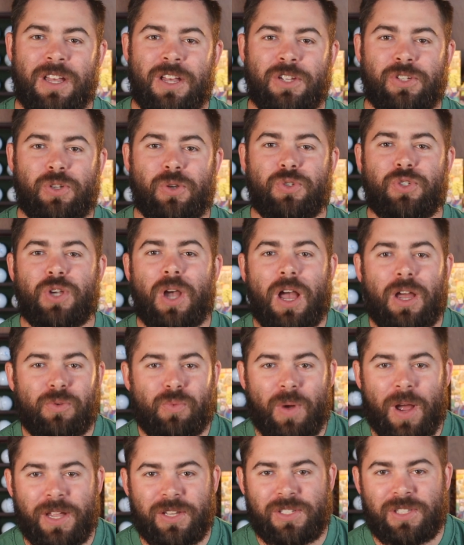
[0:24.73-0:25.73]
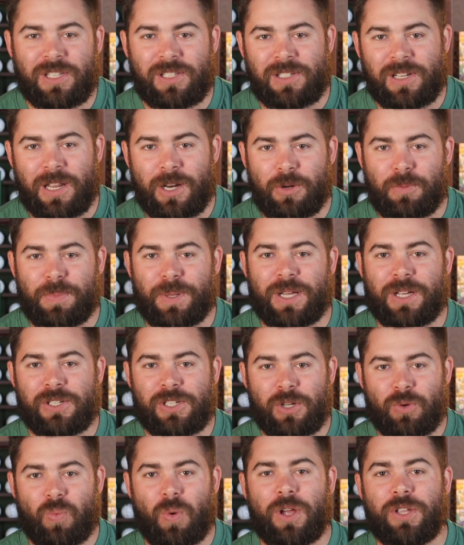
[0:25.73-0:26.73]
So John writes this letter because
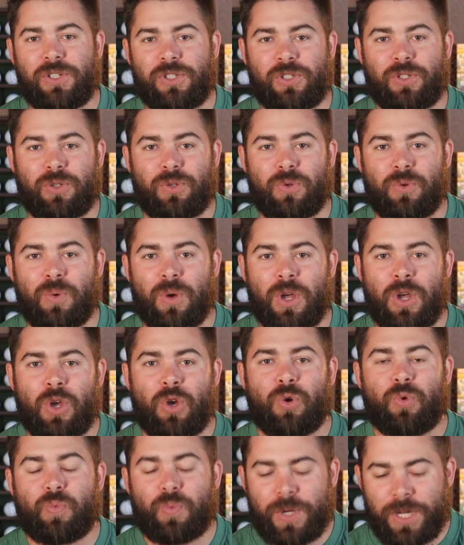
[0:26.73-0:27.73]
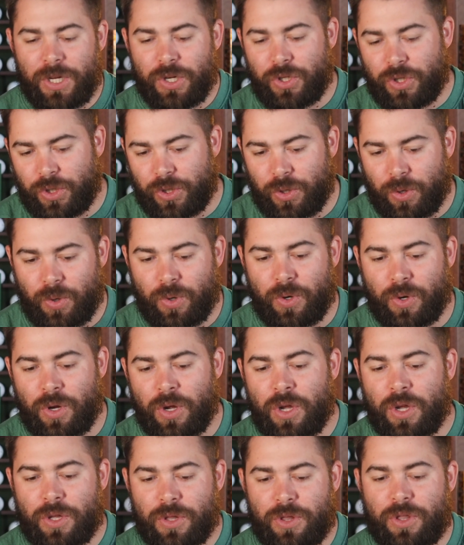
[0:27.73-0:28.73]
he wants to reassure
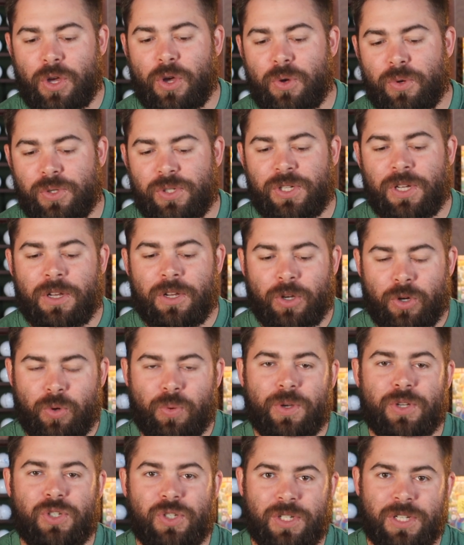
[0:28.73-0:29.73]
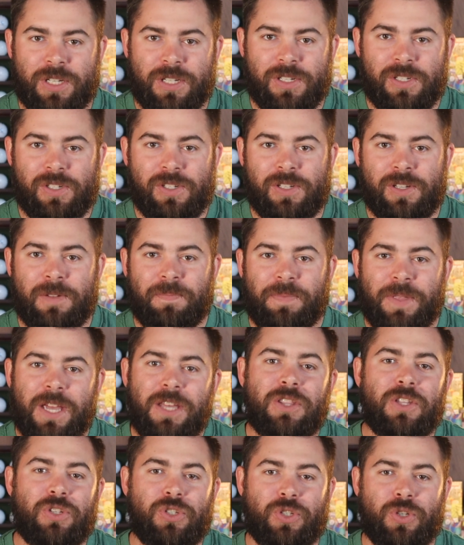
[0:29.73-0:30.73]
those Christians
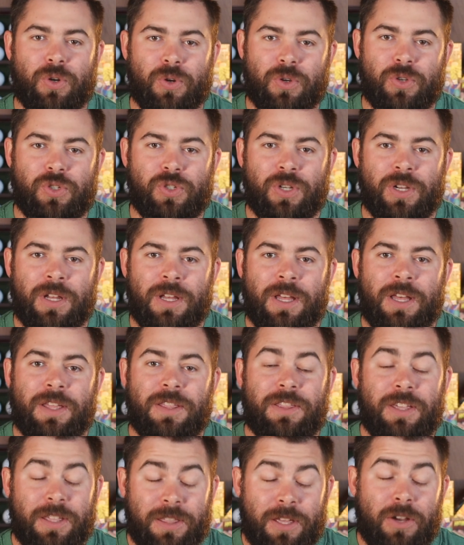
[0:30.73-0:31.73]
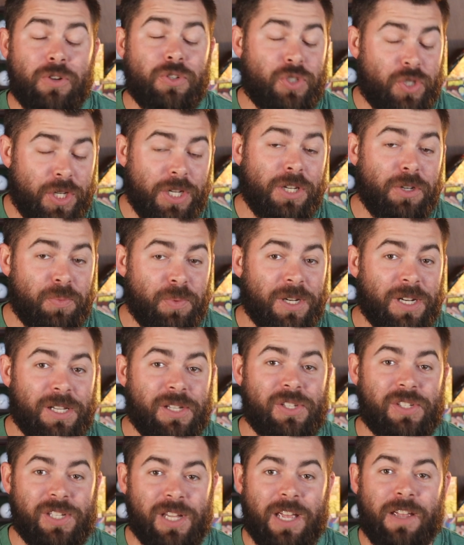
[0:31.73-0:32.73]
in the church that they're
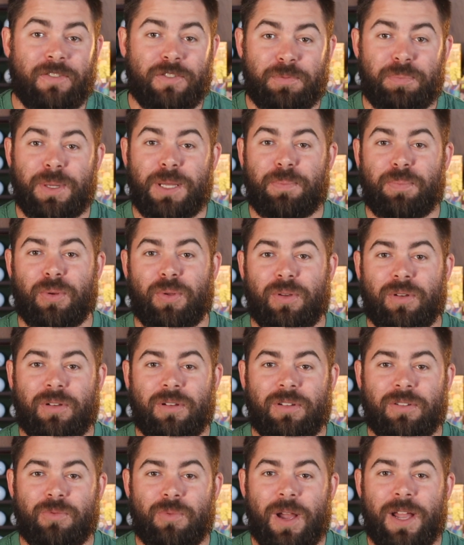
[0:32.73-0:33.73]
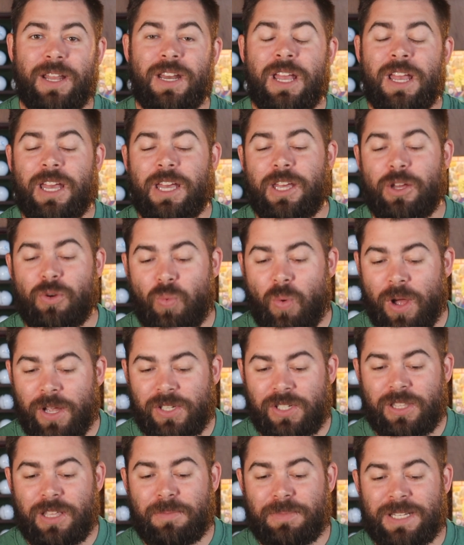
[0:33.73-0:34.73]
genuinely saved people, right? He
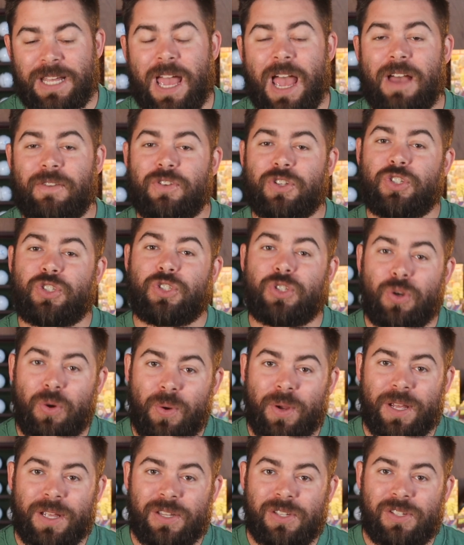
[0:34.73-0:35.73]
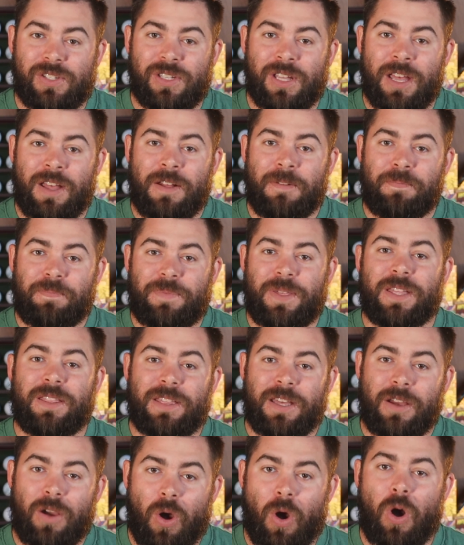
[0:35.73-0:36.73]
wants them to have assurance that
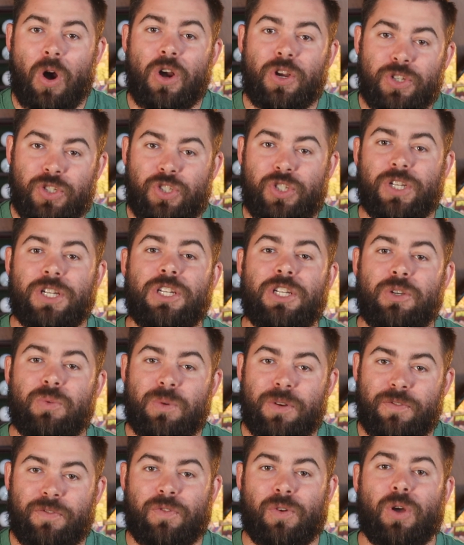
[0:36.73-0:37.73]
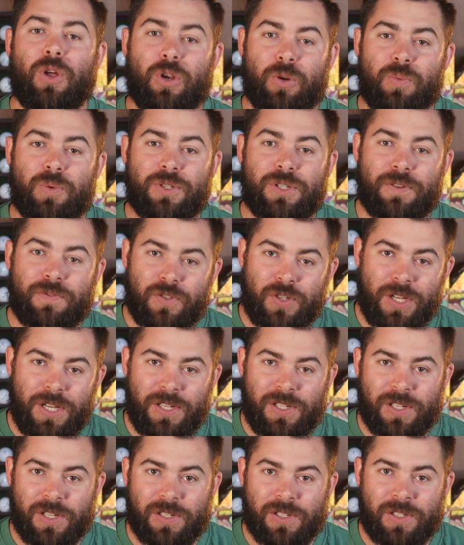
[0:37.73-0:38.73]
they are genuine followers of
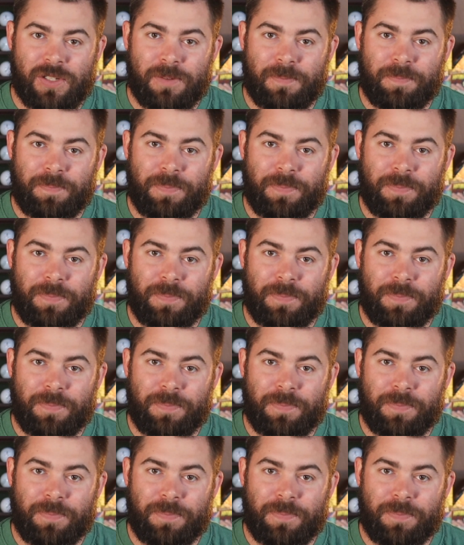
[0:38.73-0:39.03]
Jesus.